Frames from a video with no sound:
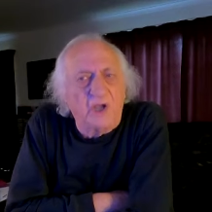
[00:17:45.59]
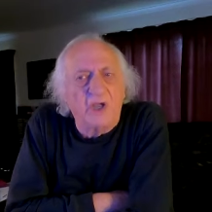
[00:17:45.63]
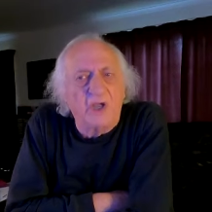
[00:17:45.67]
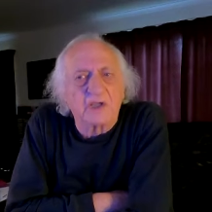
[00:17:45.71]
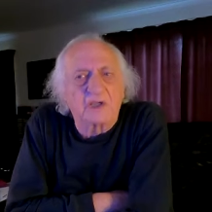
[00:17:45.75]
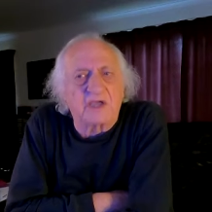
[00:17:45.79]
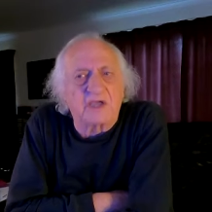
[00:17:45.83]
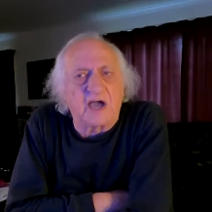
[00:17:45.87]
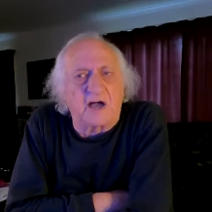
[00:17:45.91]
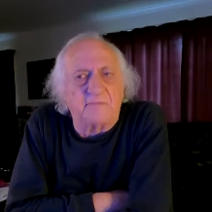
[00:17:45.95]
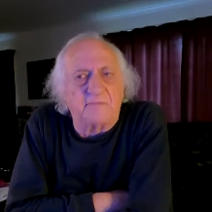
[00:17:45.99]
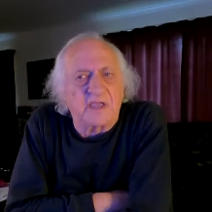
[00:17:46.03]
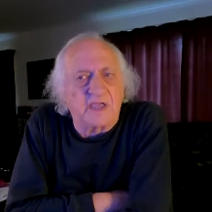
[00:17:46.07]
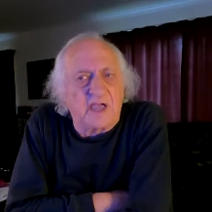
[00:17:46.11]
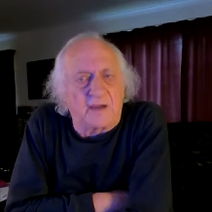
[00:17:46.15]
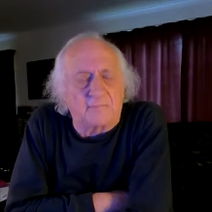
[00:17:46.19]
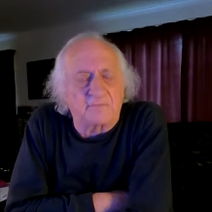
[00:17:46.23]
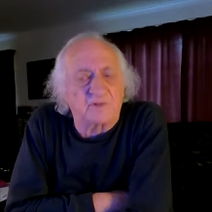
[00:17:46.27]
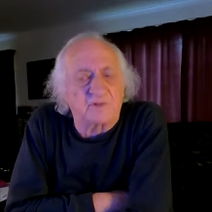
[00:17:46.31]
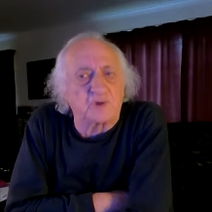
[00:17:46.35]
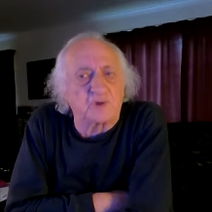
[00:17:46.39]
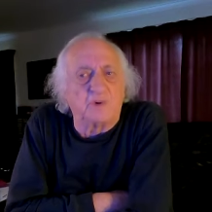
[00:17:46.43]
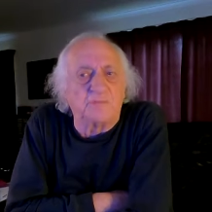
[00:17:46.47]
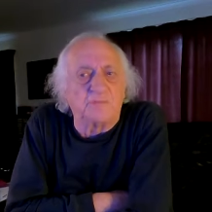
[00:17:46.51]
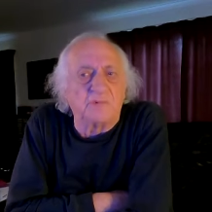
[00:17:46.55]
coming up
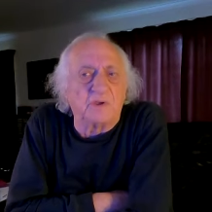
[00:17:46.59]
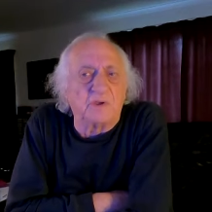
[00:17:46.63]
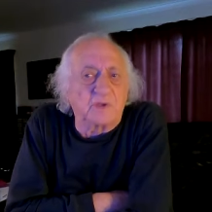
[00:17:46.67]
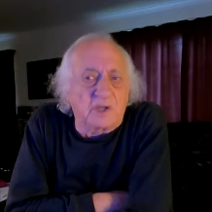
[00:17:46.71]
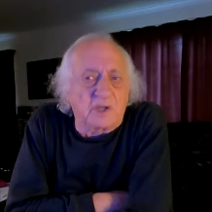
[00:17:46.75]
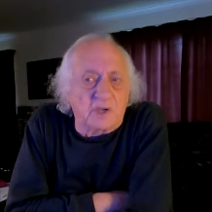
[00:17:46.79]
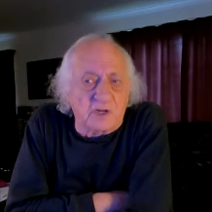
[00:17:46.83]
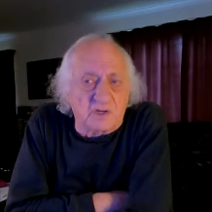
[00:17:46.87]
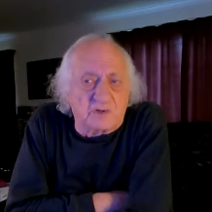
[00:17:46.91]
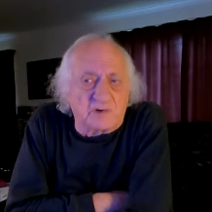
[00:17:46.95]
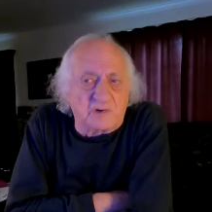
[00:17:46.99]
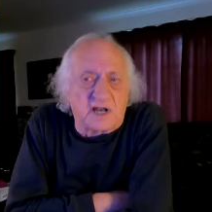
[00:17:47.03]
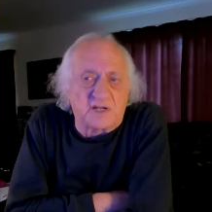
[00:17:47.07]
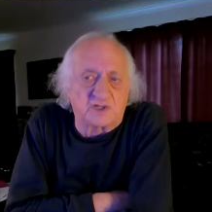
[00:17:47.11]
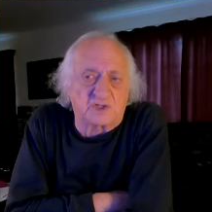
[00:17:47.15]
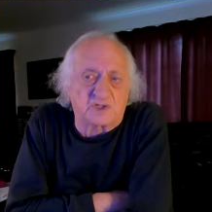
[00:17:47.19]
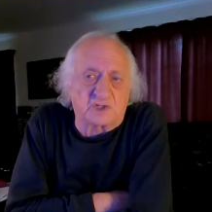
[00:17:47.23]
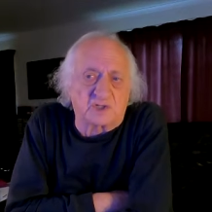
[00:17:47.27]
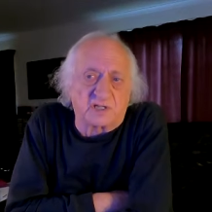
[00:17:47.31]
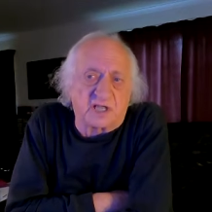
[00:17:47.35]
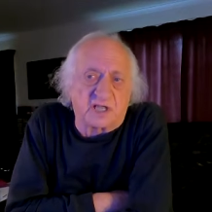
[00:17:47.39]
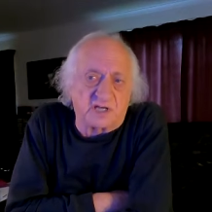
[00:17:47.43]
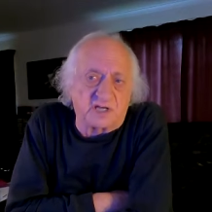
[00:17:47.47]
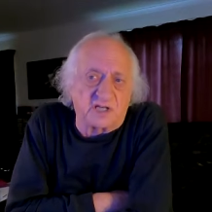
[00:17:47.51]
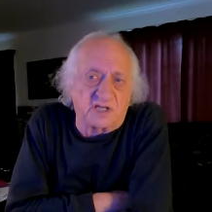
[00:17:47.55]
to him and
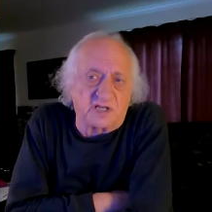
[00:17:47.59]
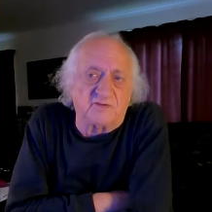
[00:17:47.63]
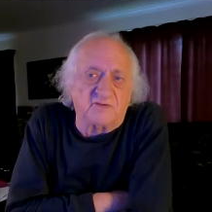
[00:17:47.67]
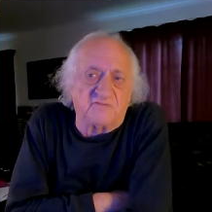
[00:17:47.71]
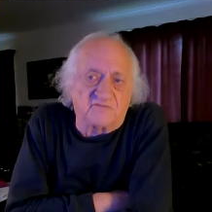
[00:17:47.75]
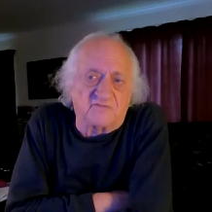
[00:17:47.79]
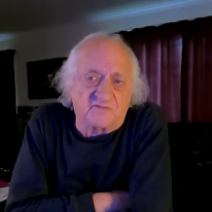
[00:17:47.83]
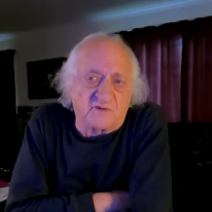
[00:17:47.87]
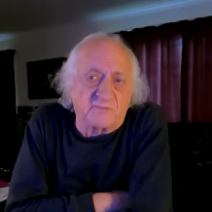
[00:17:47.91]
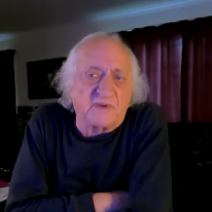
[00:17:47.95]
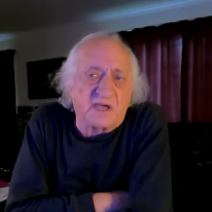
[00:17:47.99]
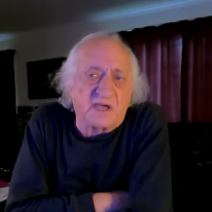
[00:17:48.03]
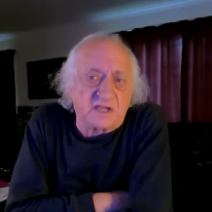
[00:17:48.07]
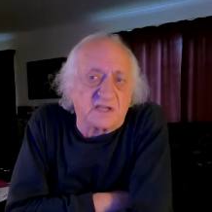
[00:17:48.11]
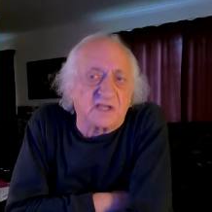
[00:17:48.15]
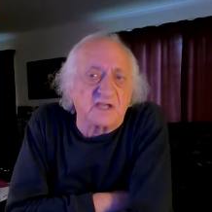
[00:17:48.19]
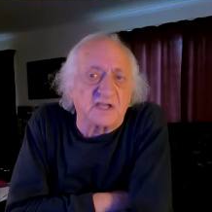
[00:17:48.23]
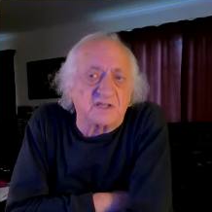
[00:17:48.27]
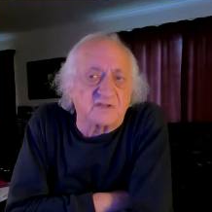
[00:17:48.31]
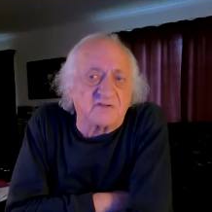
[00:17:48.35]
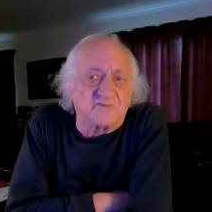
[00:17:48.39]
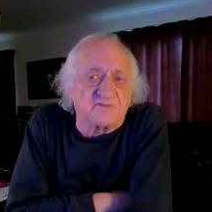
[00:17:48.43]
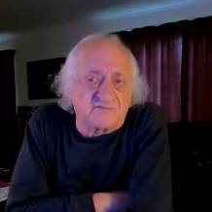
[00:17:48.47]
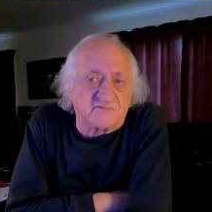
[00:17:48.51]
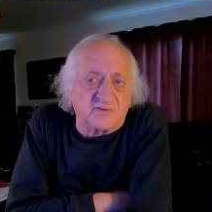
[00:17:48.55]
congratulating him for
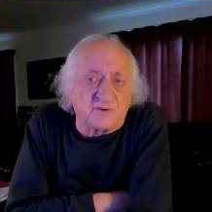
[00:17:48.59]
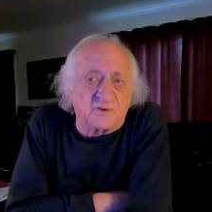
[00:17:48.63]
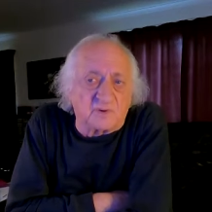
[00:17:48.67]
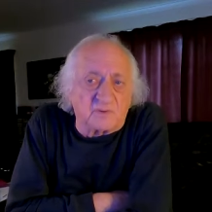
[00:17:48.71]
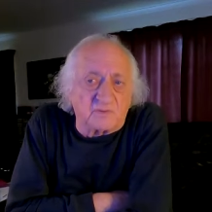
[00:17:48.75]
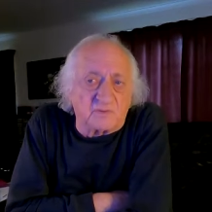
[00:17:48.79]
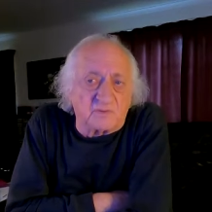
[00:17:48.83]
making the film.